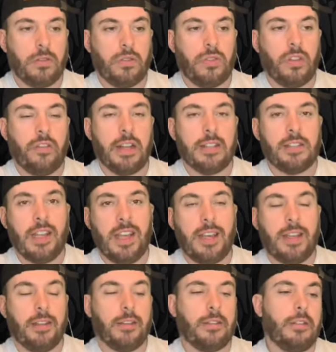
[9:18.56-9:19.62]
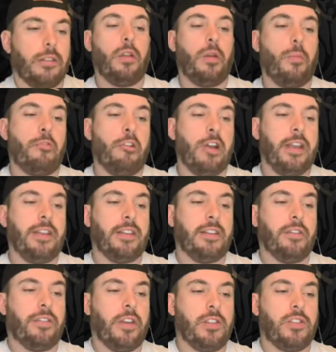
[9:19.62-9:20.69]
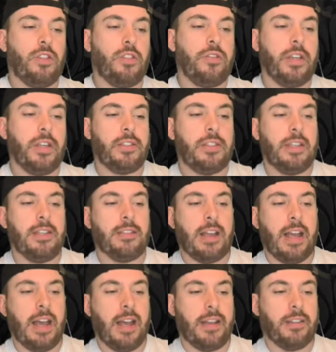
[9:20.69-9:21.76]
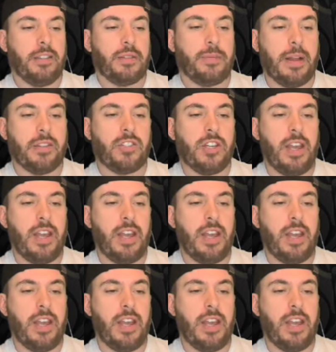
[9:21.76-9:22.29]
So that's it. Brighty did the first two verses and smashed